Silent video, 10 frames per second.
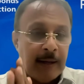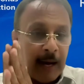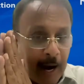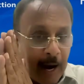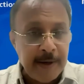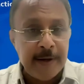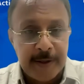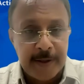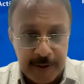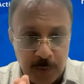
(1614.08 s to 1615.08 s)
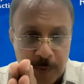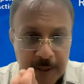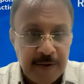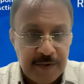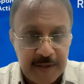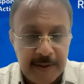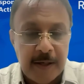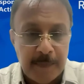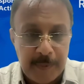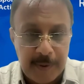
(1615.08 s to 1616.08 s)
I added it in one
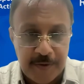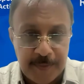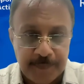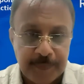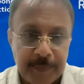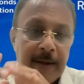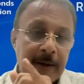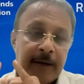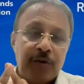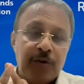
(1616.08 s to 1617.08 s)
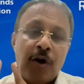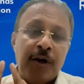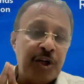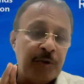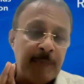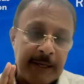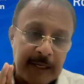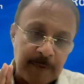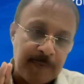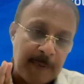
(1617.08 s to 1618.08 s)
single place. It's gone into
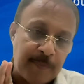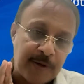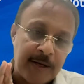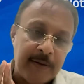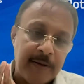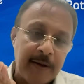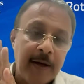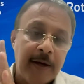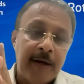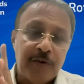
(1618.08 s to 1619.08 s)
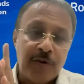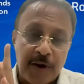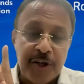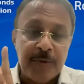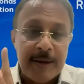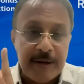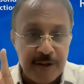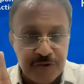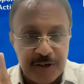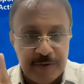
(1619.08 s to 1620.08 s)
my club website. It's gone into my
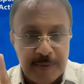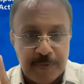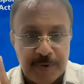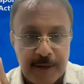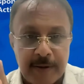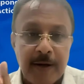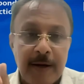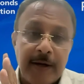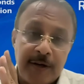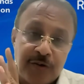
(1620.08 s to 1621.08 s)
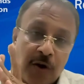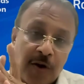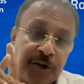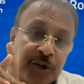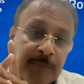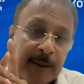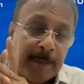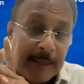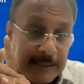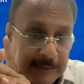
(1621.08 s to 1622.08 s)
district website. It's gone into
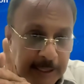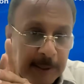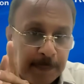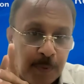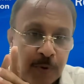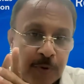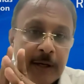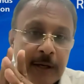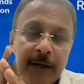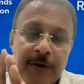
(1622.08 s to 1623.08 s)
my monthly report.